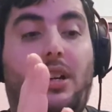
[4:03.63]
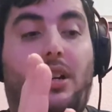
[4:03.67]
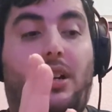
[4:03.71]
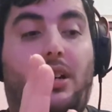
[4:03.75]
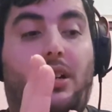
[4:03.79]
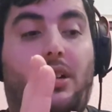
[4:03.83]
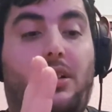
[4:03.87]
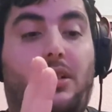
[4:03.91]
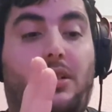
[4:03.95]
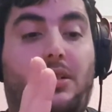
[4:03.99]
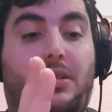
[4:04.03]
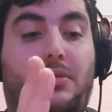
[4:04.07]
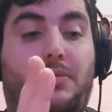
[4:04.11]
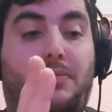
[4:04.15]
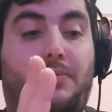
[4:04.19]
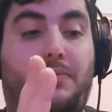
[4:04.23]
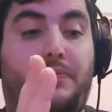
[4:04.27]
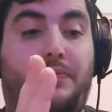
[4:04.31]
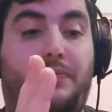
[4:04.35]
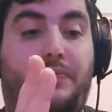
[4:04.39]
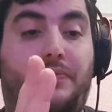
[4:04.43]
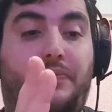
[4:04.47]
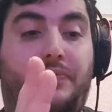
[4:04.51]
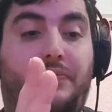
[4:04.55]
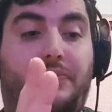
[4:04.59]

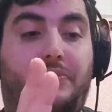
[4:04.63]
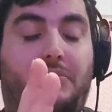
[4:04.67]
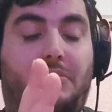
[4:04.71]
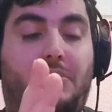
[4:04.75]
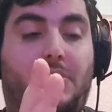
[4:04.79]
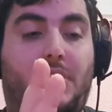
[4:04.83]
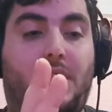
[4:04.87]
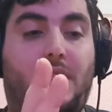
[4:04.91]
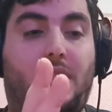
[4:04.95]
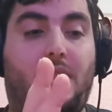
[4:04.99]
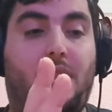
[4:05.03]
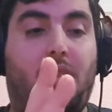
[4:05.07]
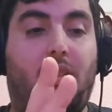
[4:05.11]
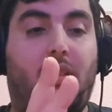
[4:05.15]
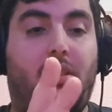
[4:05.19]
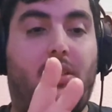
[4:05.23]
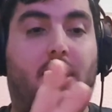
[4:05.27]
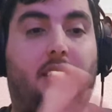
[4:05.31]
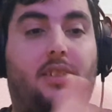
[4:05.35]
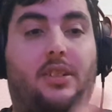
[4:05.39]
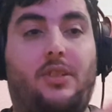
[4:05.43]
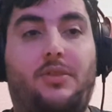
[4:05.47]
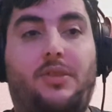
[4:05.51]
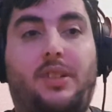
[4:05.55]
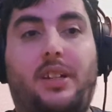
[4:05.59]
They
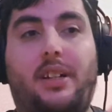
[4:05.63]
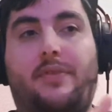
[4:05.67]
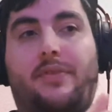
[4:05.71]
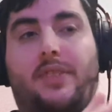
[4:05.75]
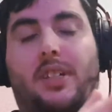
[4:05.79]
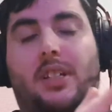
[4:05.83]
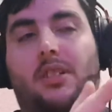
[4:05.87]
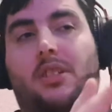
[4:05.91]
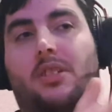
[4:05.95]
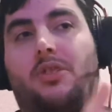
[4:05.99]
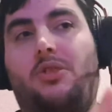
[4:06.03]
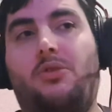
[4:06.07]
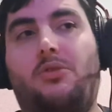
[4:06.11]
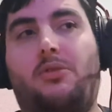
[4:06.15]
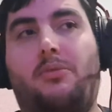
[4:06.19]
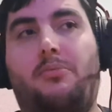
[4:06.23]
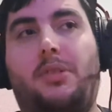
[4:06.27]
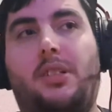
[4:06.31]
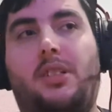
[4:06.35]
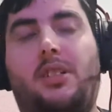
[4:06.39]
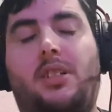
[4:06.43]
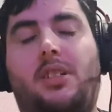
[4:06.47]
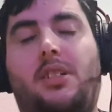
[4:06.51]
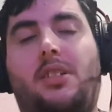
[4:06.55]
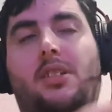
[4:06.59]
don't have any new
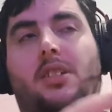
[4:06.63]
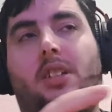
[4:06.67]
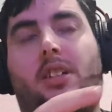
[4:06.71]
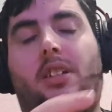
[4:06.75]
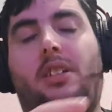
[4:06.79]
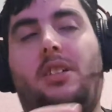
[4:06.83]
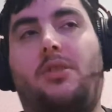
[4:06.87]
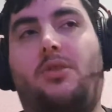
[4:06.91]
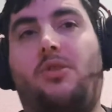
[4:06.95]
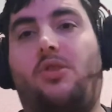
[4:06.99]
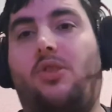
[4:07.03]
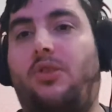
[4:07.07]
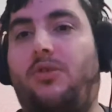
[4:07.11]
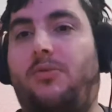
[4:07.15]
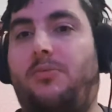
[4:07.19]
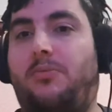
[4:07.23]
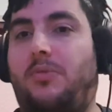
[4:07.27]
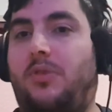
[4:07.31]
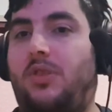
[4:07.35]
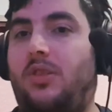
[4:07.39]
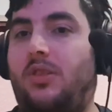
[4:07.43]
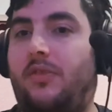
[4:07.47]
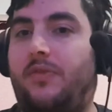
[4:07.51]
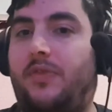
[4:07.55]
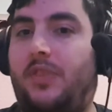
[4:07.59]
abilities. Like, in
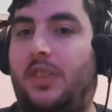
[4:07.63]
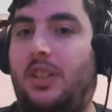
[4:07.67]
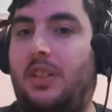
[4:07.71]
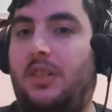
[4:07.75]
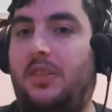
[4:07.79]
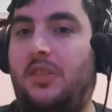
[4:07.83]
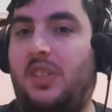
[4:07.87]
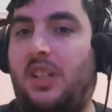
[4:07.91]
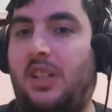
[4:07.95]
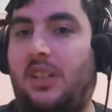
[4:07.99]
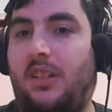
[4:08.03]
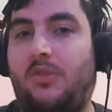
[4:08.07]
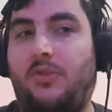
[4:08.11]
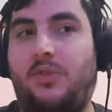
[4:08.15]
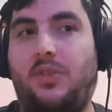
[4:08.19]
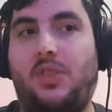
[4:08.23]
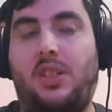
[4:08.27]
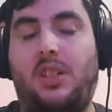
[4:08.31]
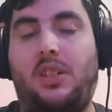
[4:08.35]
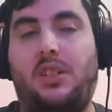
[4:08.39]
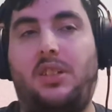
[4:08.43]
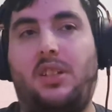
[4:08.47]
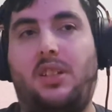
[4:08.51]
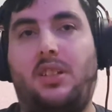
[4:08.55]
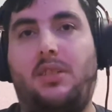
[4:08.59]
terms of things that I was
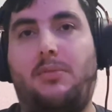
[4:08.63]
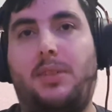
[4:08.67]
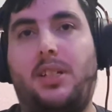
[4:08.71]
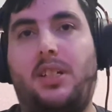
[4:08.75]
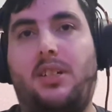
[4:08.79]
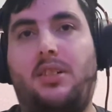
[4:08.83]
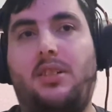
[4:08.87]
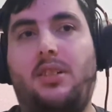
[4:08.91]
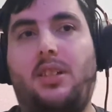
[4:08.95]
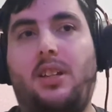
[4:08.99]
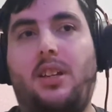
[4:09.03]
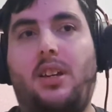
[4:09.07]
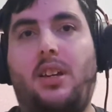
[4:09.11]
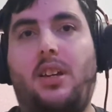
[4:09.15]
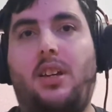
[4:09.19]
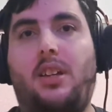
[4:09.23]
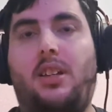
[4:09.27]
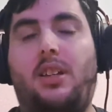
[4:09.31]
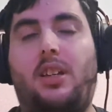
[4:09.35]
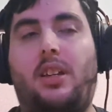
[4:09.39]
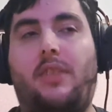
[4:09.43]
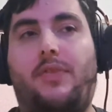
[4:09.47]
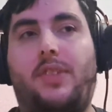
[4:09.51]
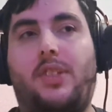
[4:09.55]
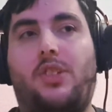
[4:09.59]
thinking about,
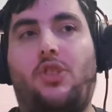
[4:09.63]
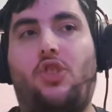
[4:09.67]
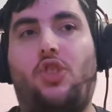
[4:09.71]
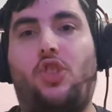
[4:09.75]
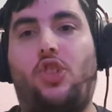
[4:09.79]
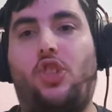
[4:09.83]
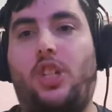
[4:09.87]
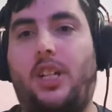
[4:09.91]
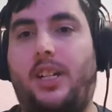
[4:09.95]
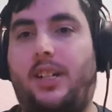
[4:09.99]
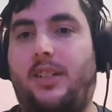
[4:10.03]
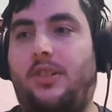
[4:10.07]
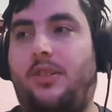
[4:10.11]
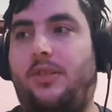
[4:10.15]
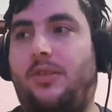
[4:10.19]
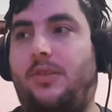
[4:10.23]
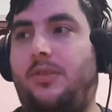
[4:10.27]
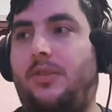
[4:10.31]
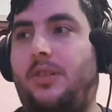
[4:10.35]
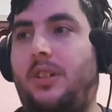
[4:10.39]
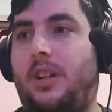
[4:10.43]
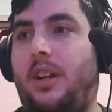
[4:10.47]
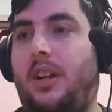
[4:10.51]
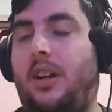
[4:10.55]
if it's a shadow,